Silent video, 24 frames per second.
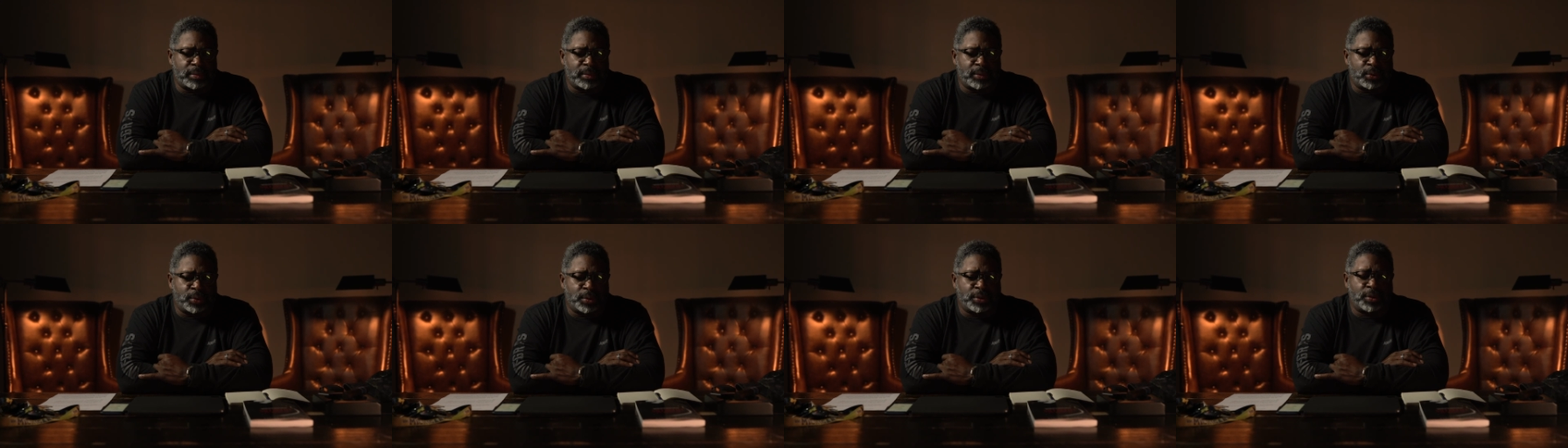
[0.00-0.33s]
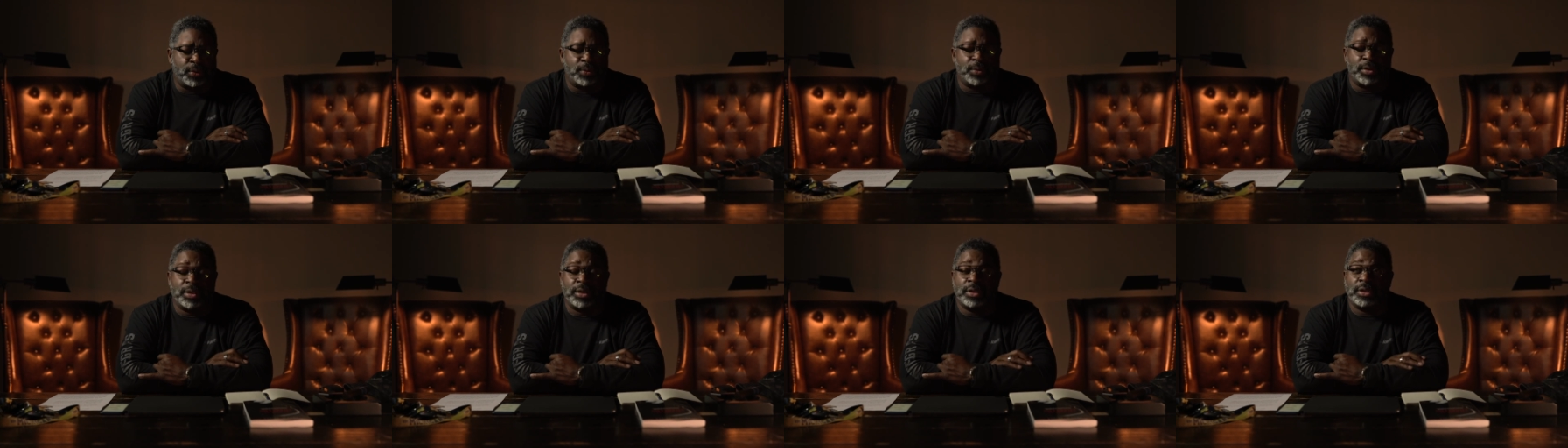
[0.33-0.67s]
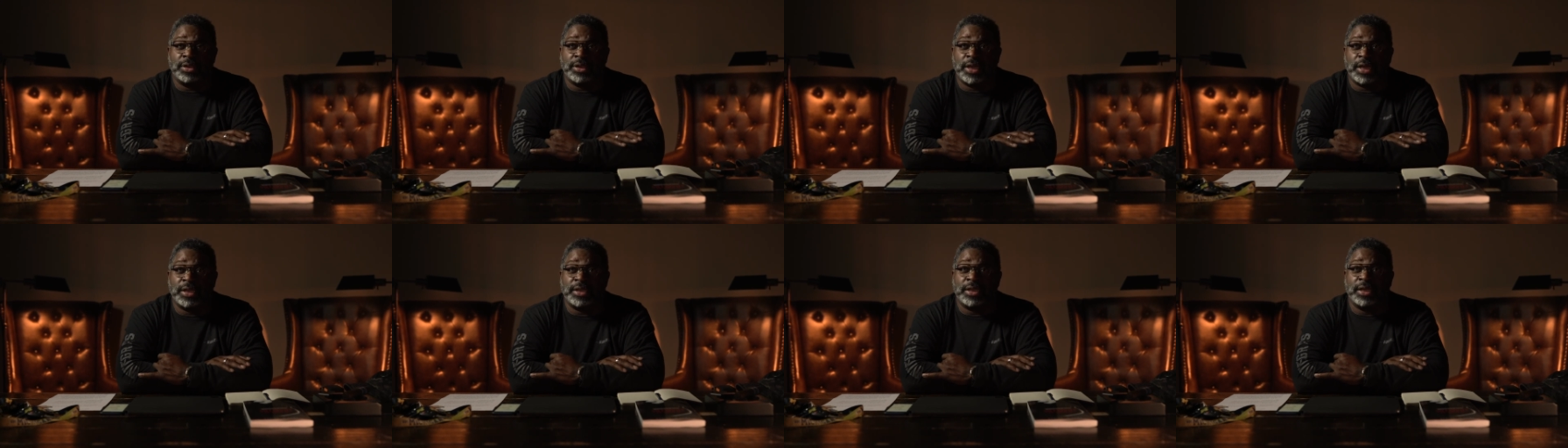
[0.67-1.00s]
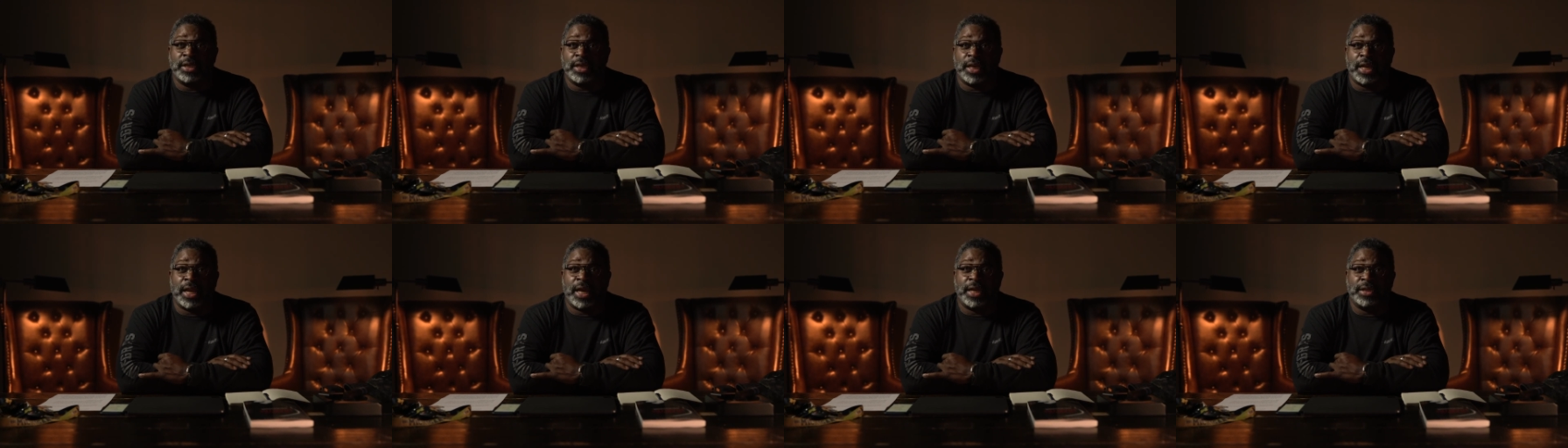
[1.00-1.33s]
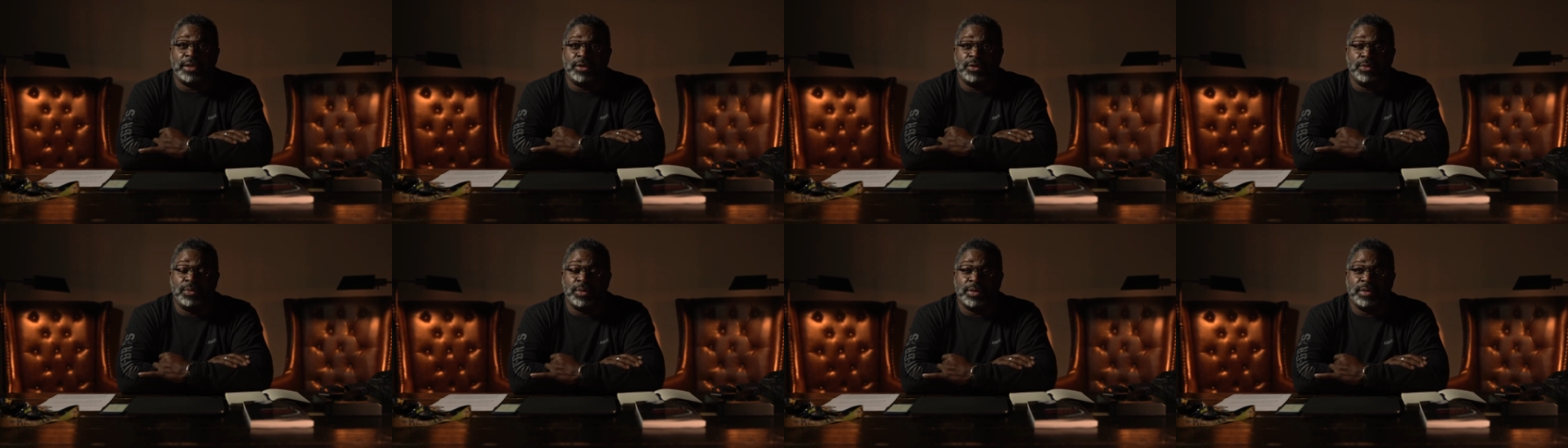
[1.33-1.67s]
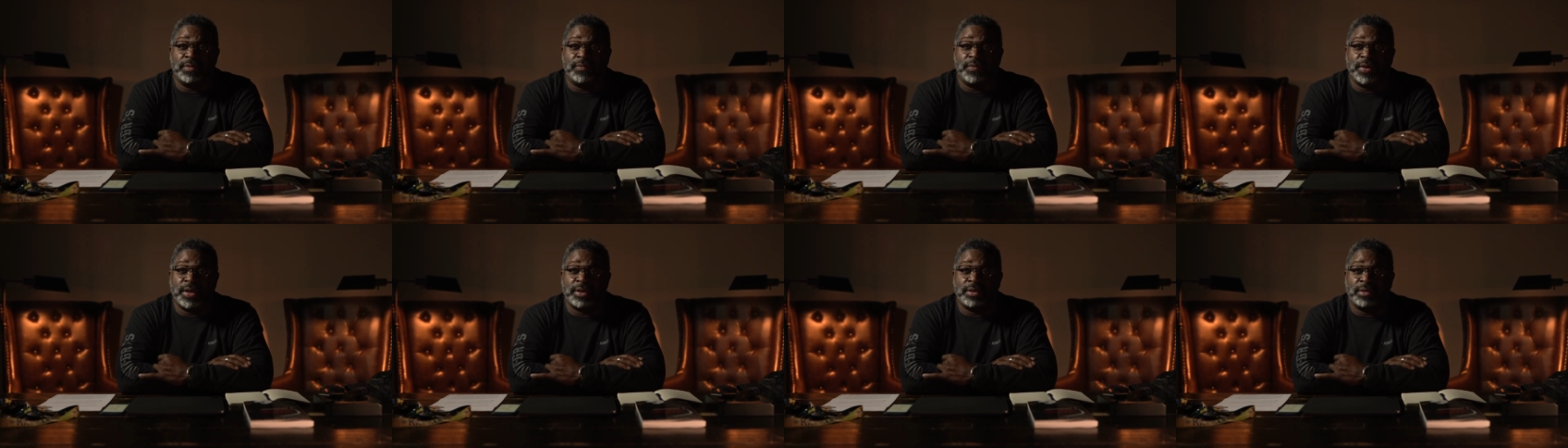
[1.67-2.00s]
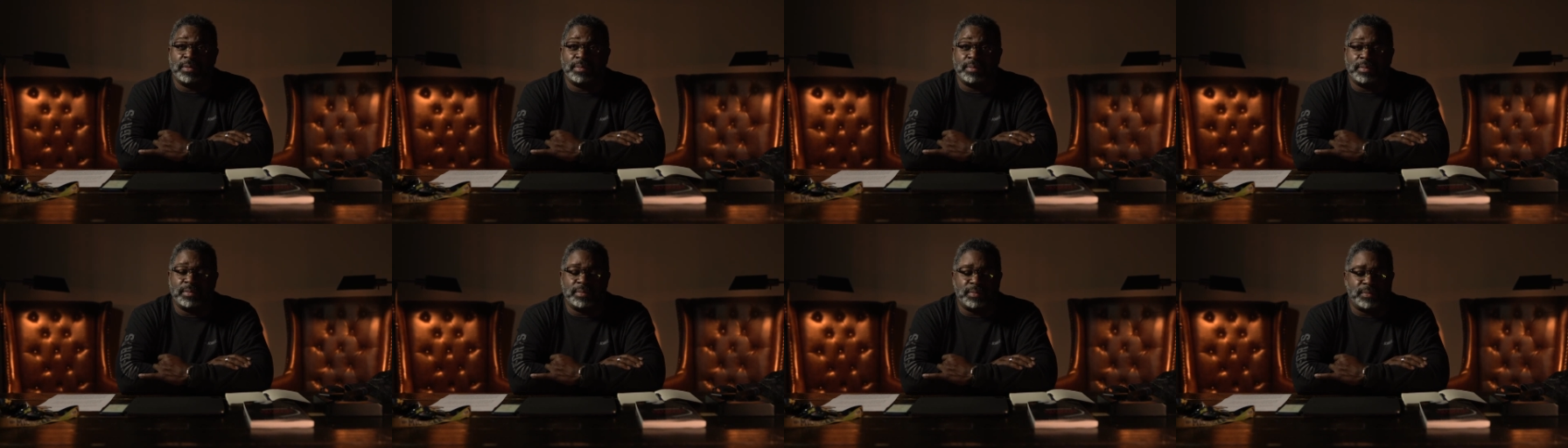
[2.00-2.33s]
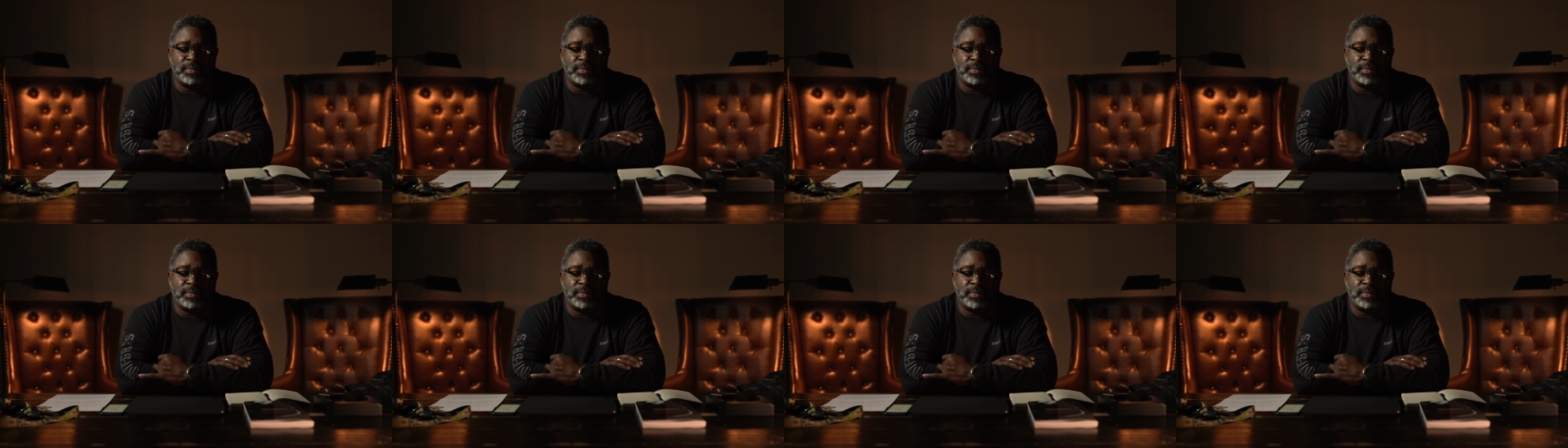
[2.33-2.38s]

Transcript: with the realization that I too was a victim.